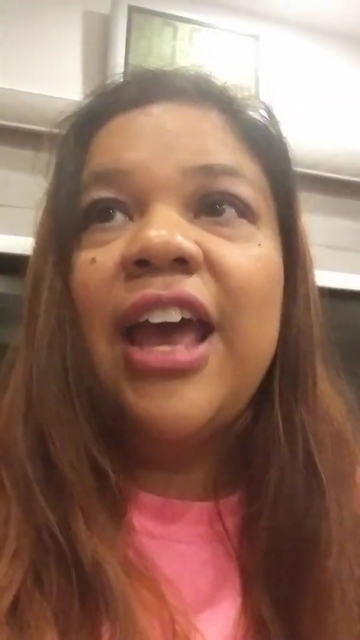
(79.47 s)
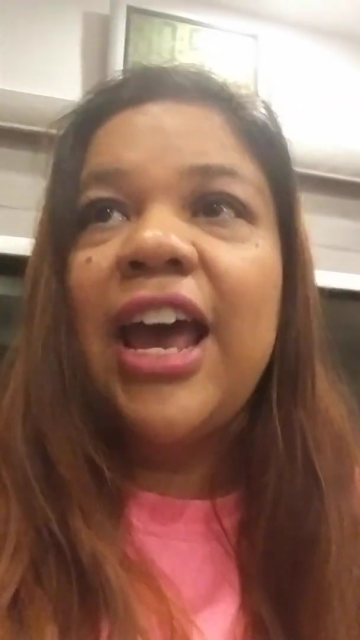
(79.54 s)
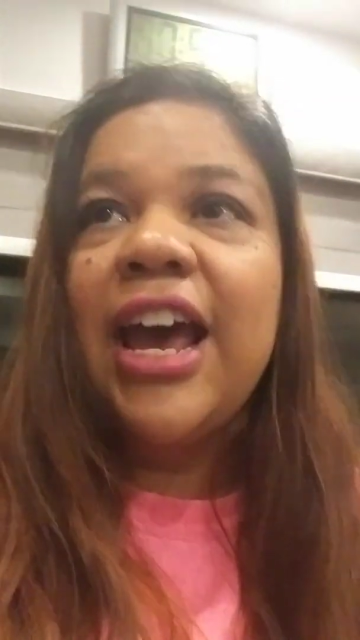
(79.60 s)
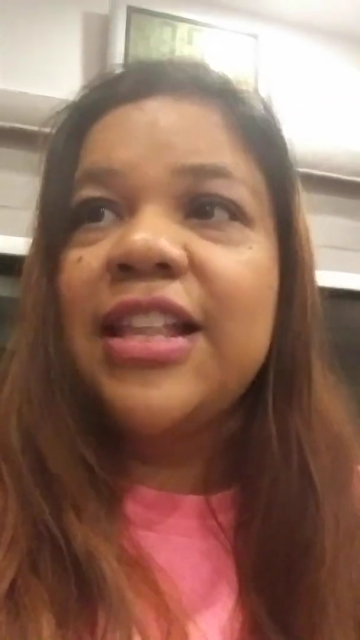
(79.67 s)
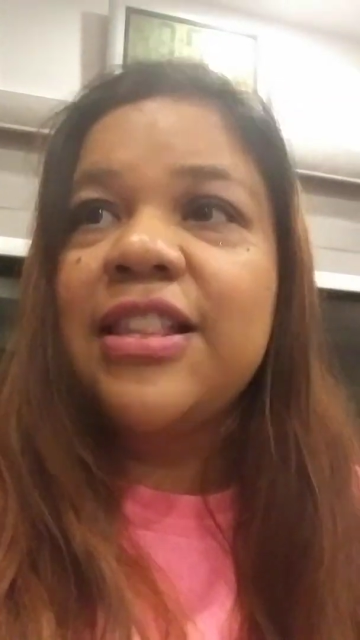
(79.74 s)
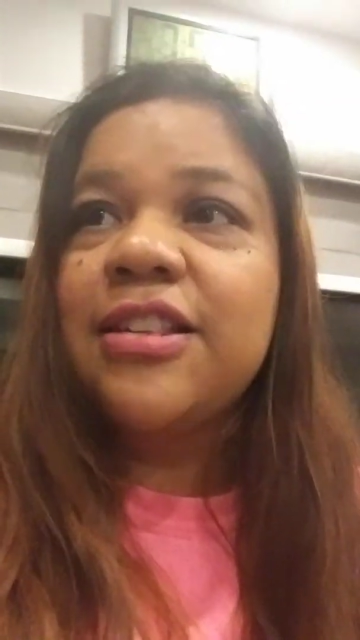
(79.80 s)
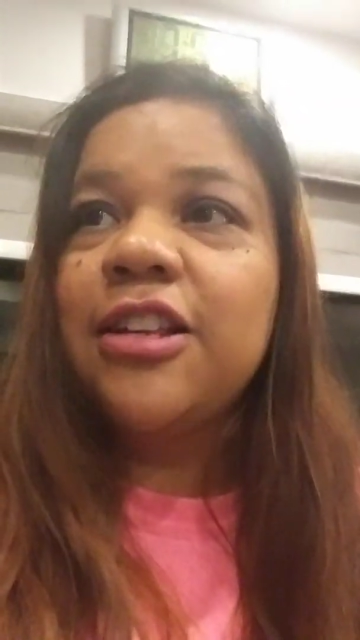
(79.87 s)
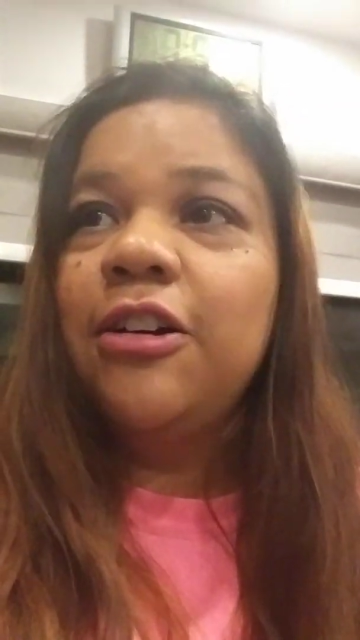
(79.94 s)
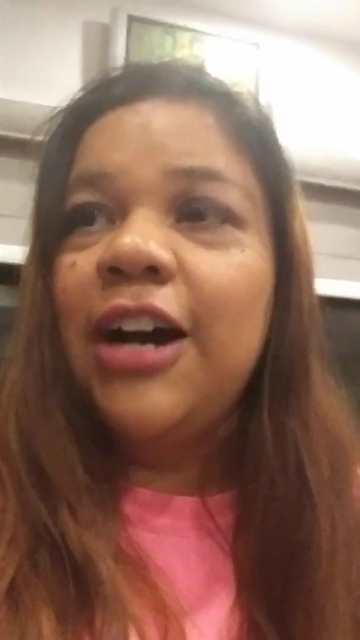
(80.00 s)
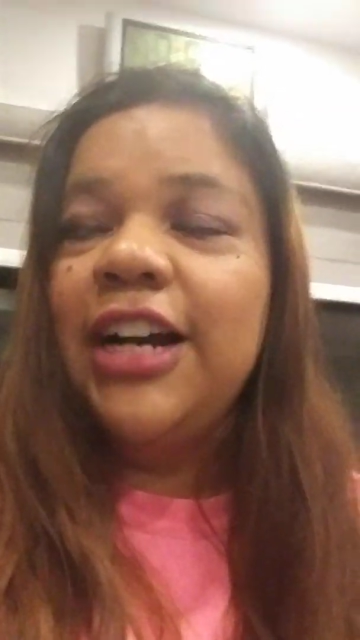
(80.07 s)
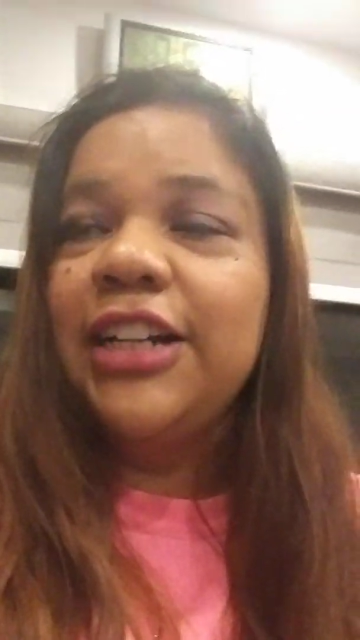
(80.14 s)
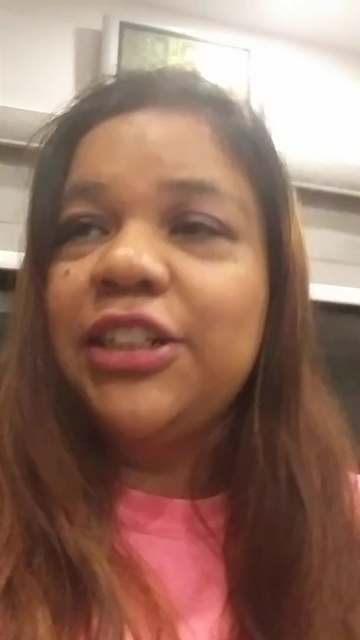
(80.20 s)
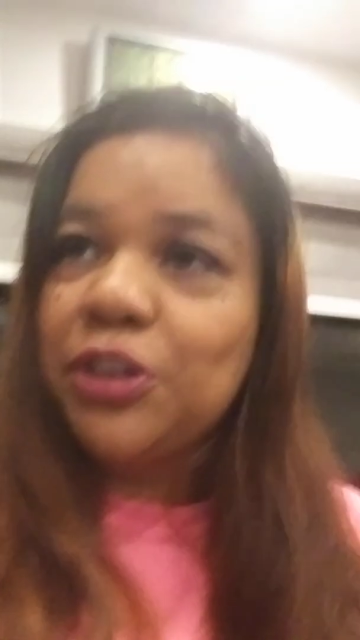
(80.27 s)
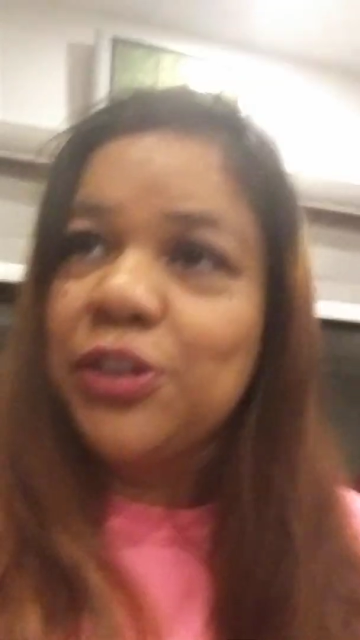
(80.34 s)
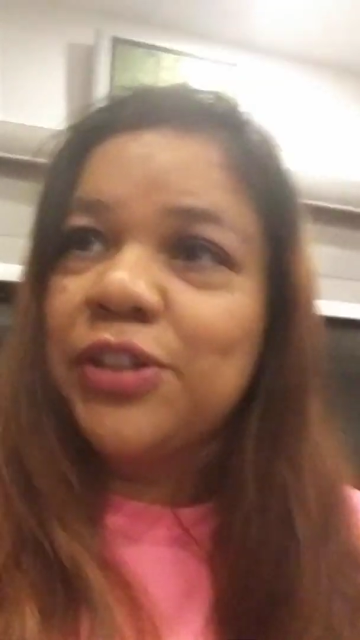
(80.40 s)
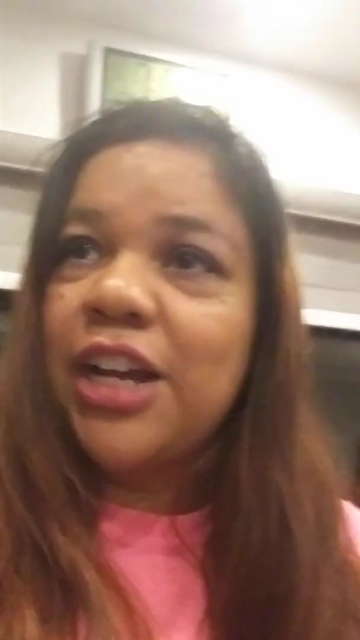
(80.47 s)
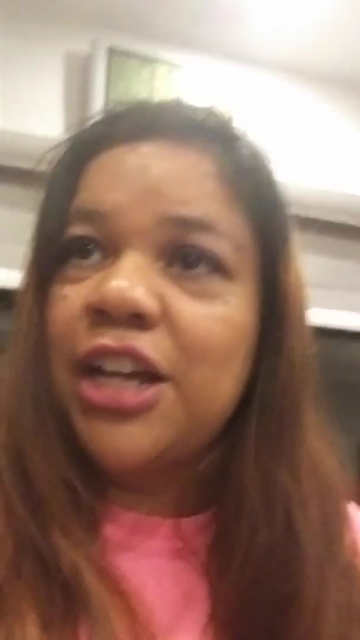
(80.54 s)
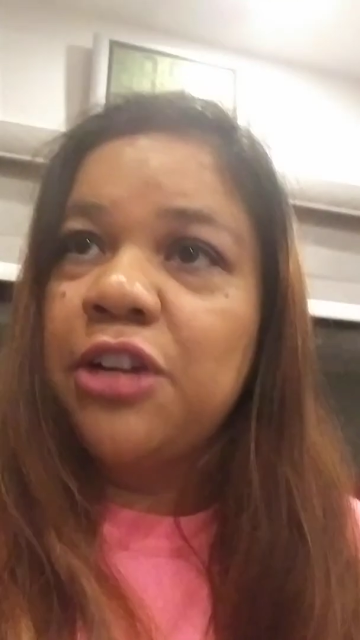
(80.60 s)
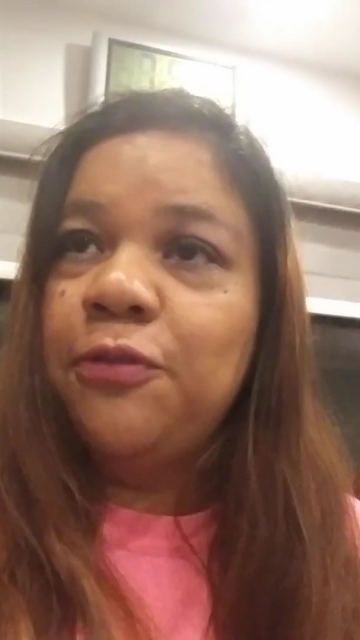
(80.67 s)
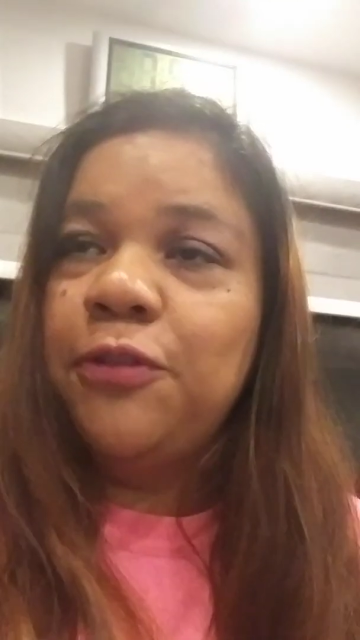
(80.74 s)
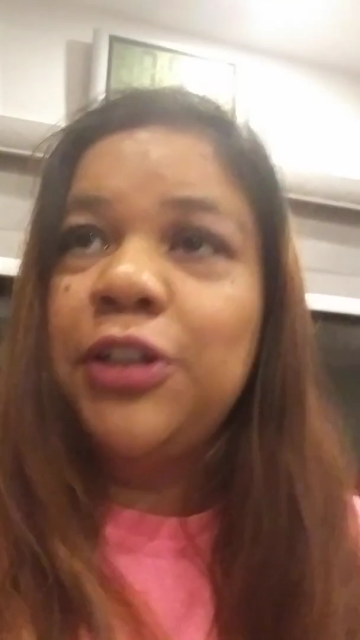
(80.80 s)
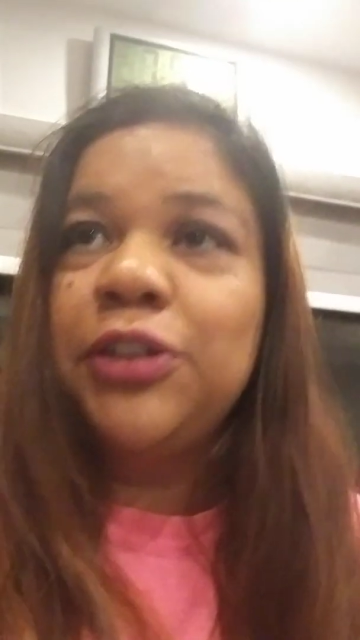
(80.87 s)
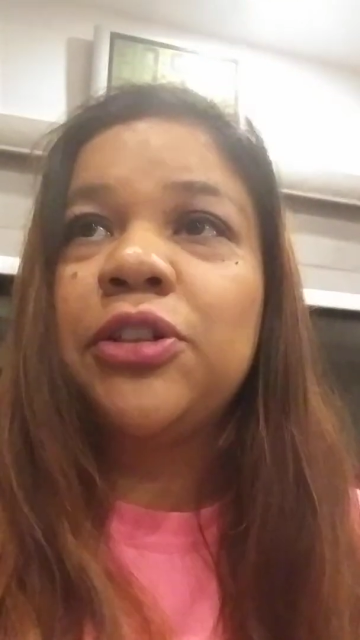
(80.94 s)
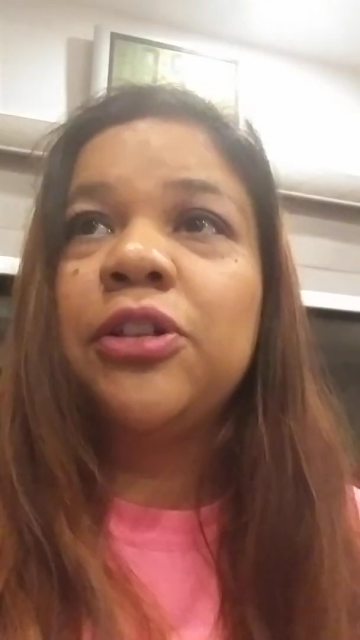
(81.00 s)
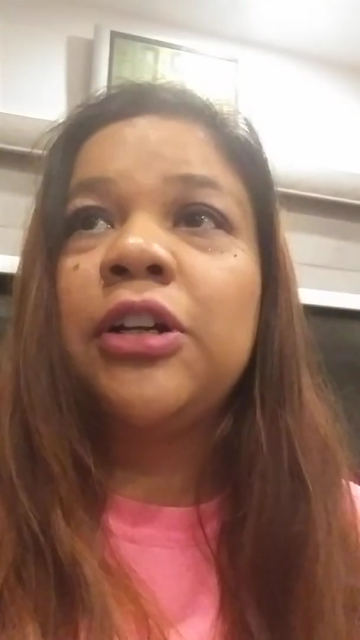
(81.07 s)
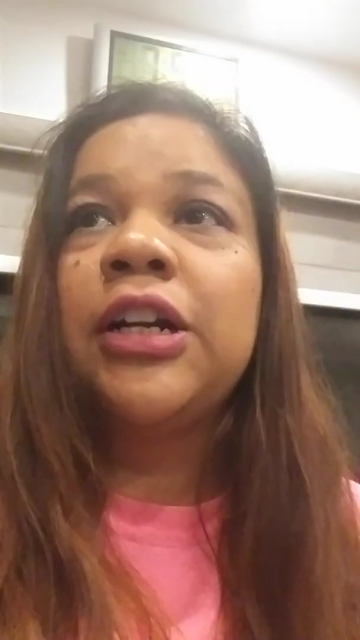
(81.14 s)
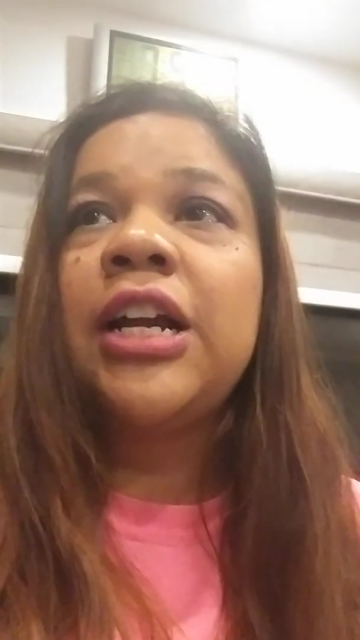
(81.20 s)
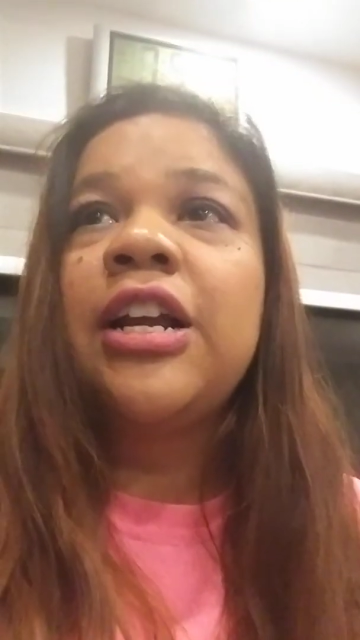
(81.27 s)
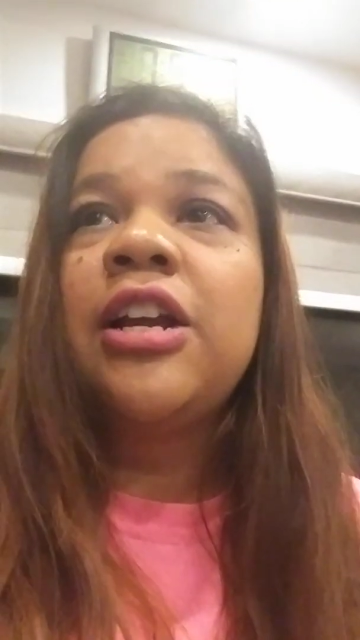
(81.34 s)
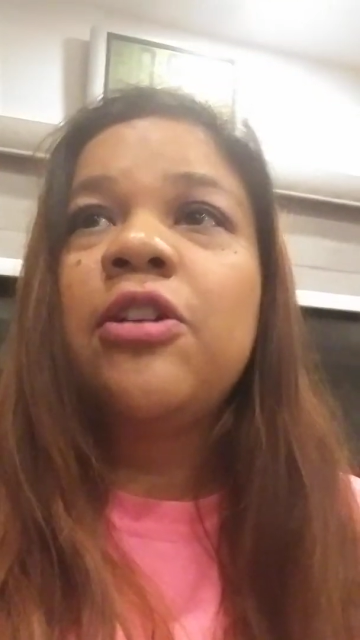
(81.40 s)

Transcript: And so I turned on the filter.